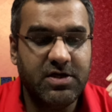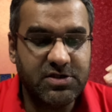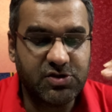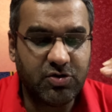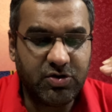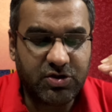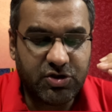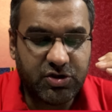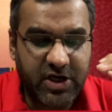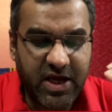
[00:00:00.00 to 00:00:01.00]
So
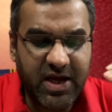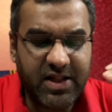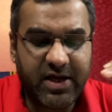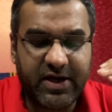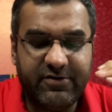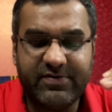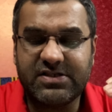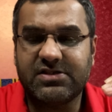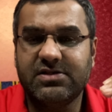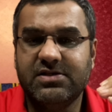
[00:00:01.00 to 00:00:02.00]
today the
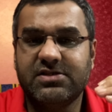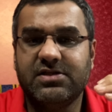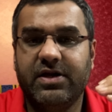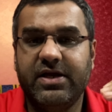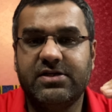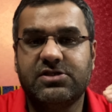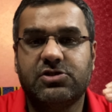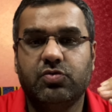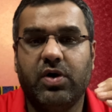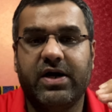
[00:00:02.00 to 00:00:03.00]
investors needs
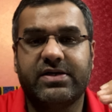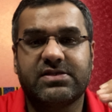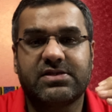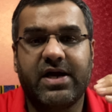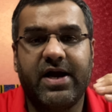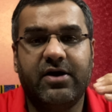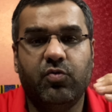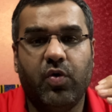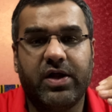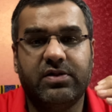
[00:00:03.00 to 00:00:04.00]
to
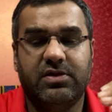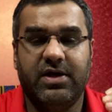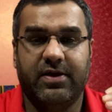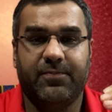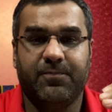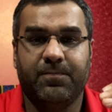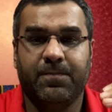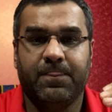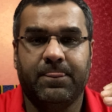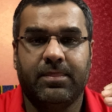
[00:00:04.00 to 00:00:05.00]
understand one thing.
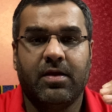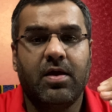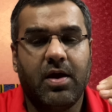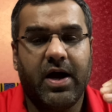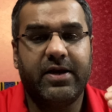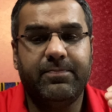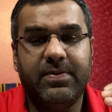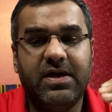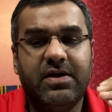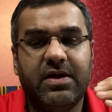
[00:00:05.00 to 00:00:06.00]
I
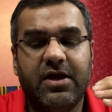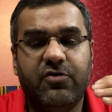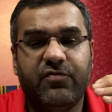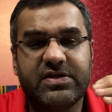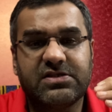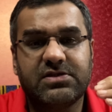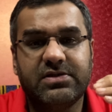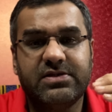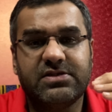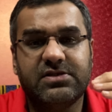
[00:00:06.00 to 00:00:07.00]
repeat,
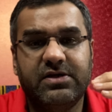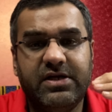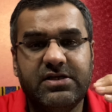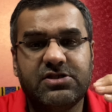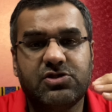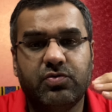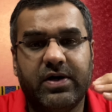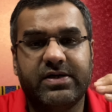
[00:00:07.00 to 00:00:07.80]
investors needs to